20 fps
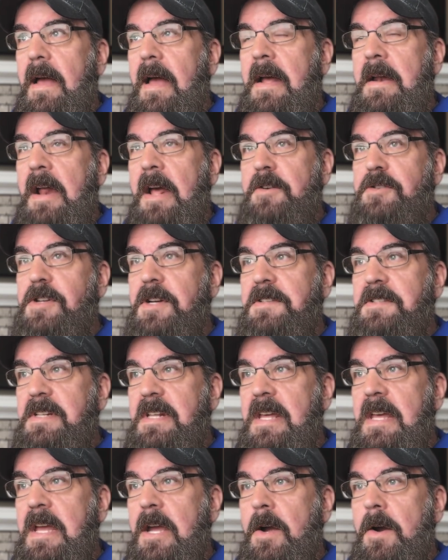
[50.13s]
And I just
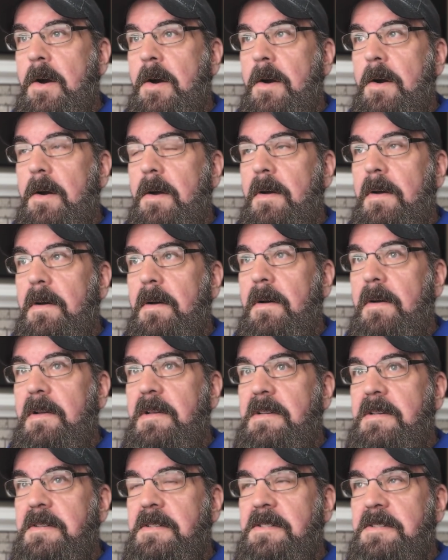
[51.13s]
hear
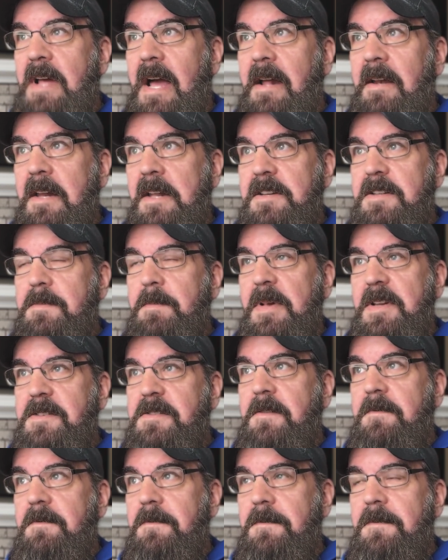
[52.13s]
silence, but
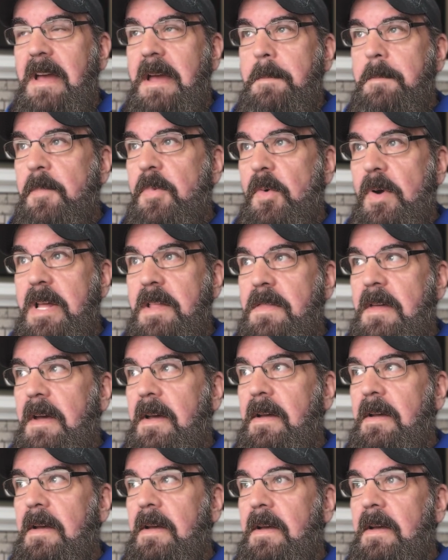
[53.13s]
some faint breathing.